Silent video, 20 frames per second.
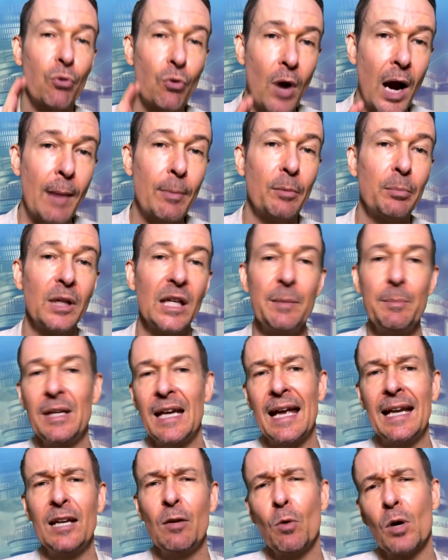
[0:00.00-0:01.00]
probably
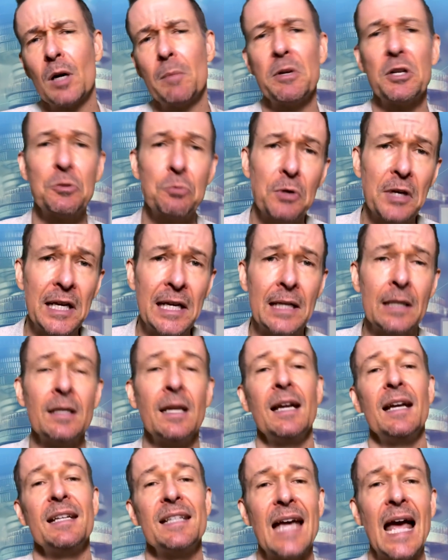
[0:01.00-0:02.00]
be anywhere between
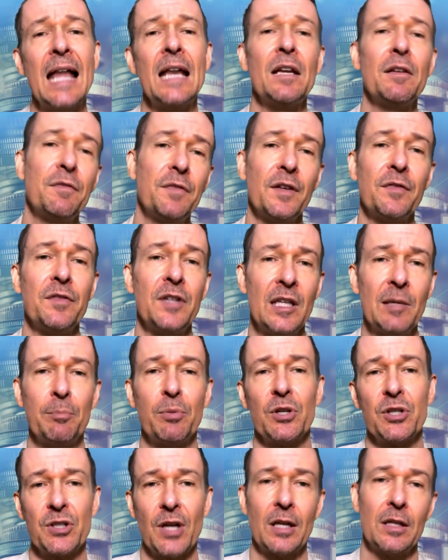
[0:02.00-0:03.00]
10 and
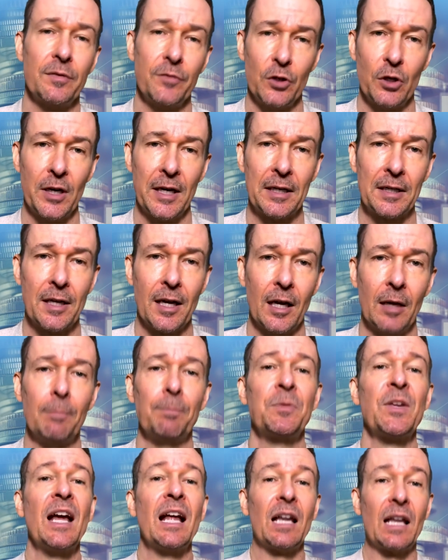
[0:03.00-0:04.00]
15% of your income.
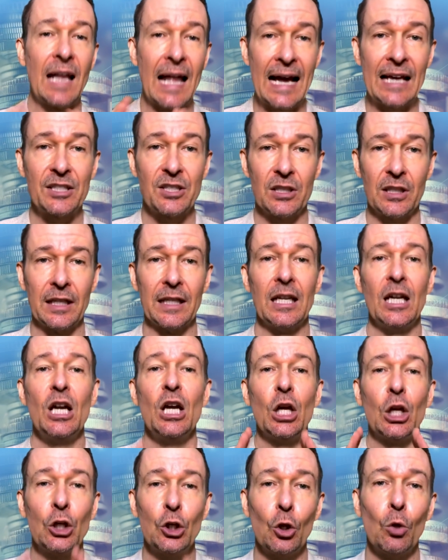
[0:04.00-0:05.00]
Lastly,
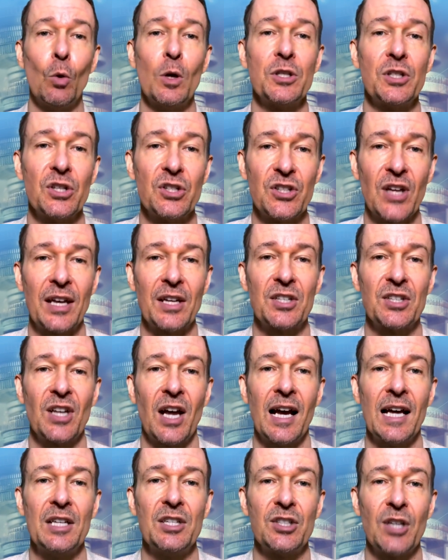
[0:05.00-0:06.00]
you'll want to set
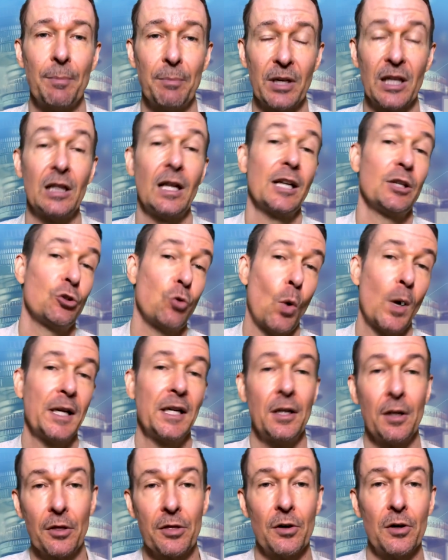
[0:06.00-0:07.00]
aside something like
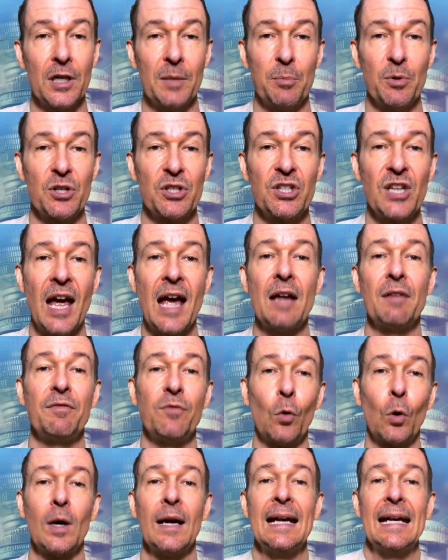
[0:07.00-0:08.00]
20 to 30%
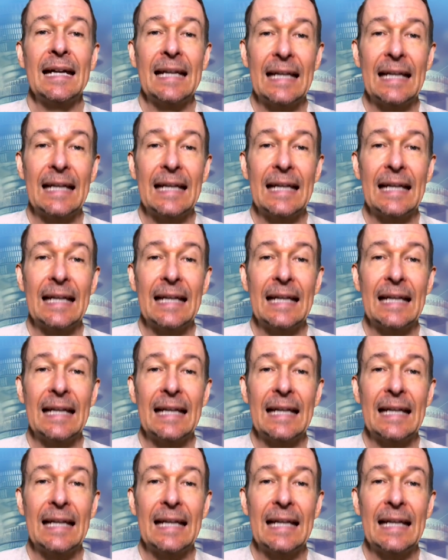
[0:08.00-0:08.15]
for